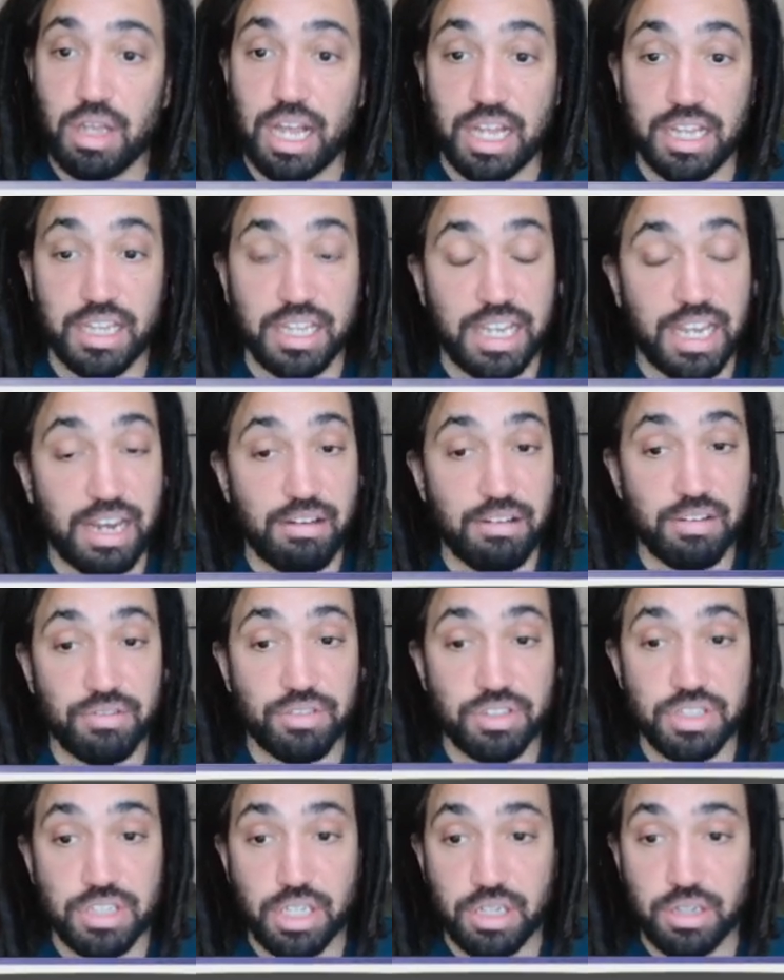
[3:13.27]
And the area of a
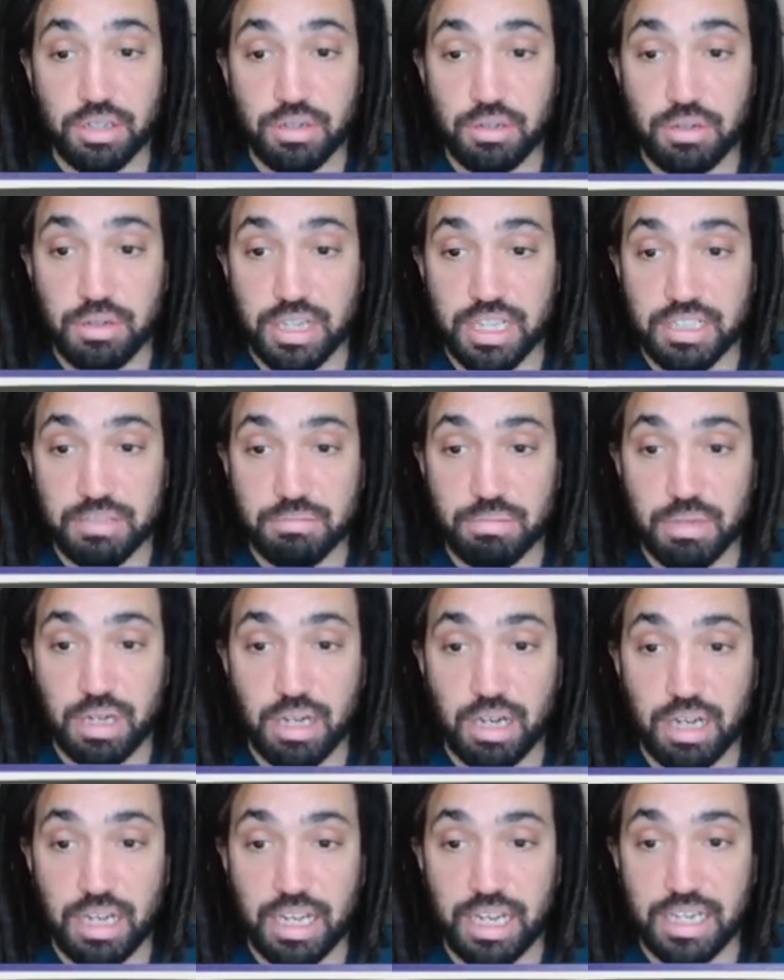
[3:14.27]
circle is
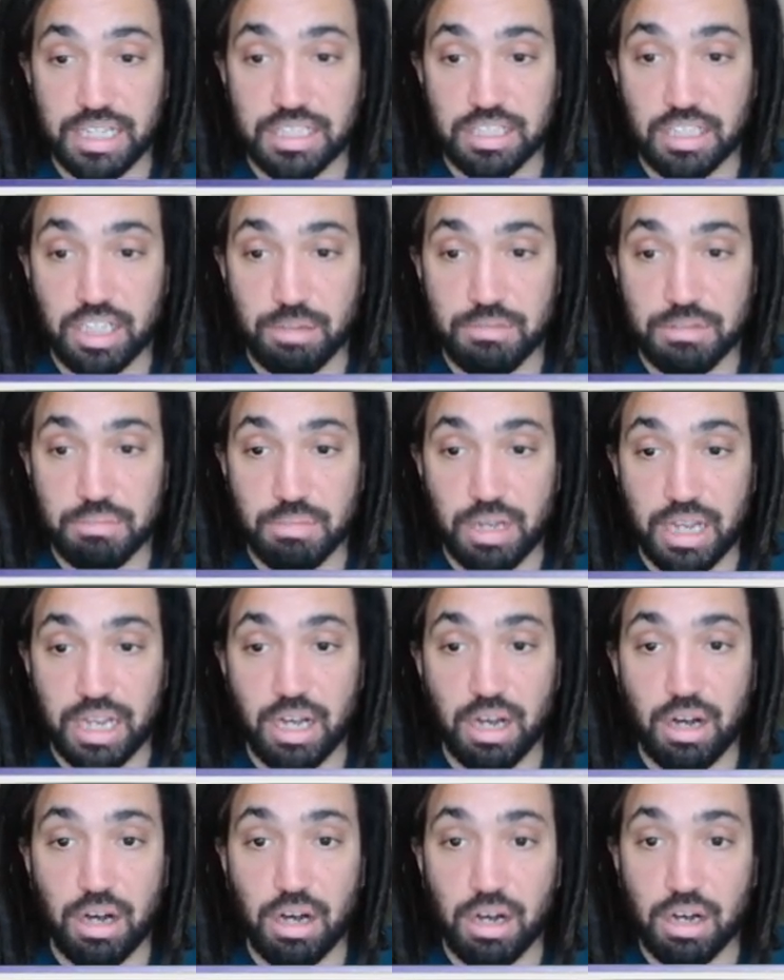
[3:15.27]
pi times by
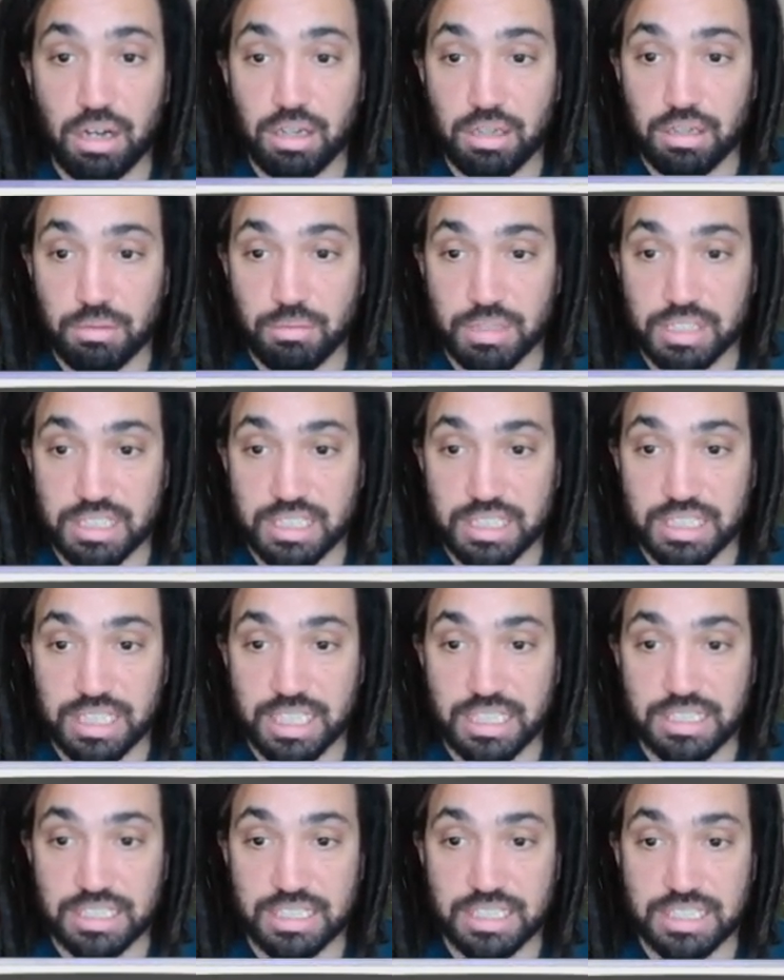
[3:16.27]
r, which in this
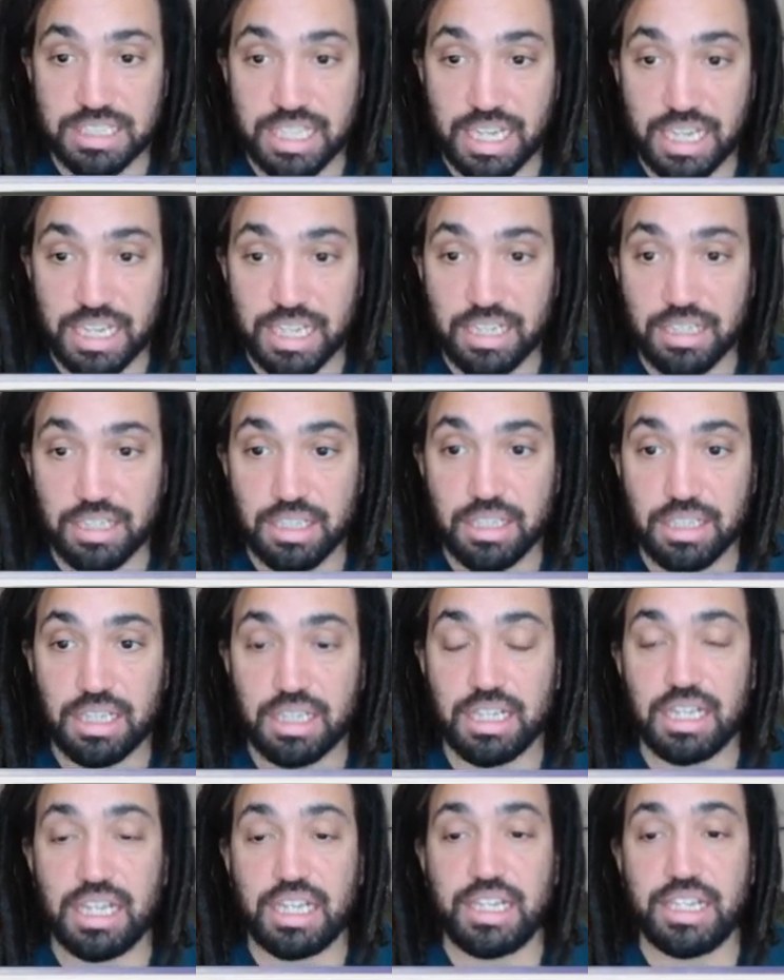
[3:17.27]
case is 10,
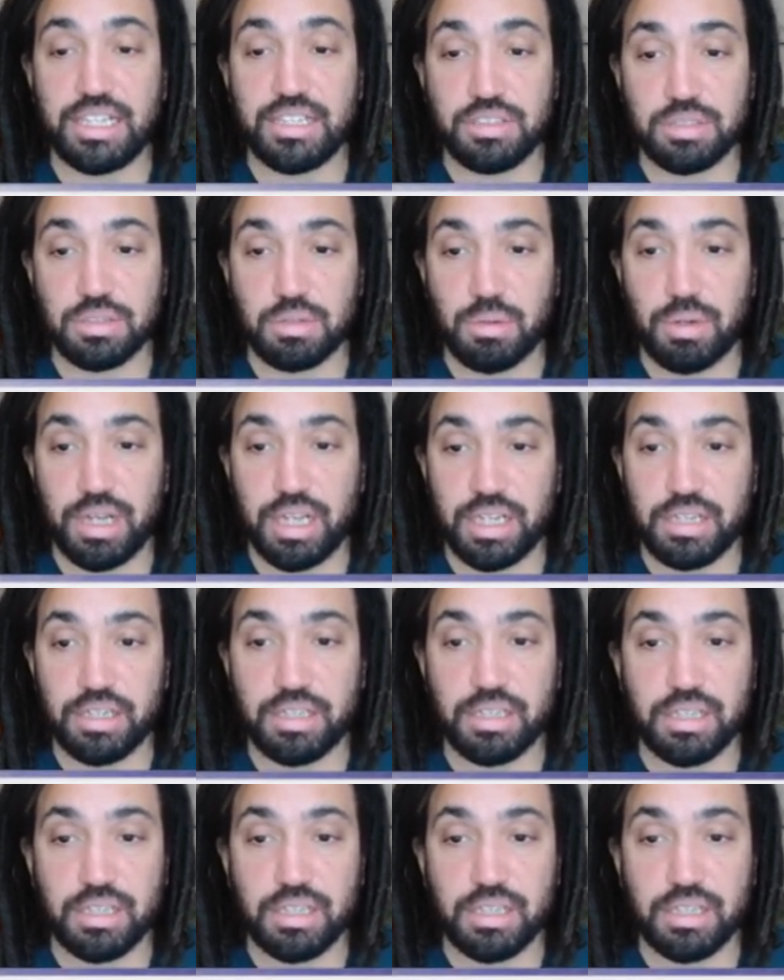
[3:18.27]
and then squared.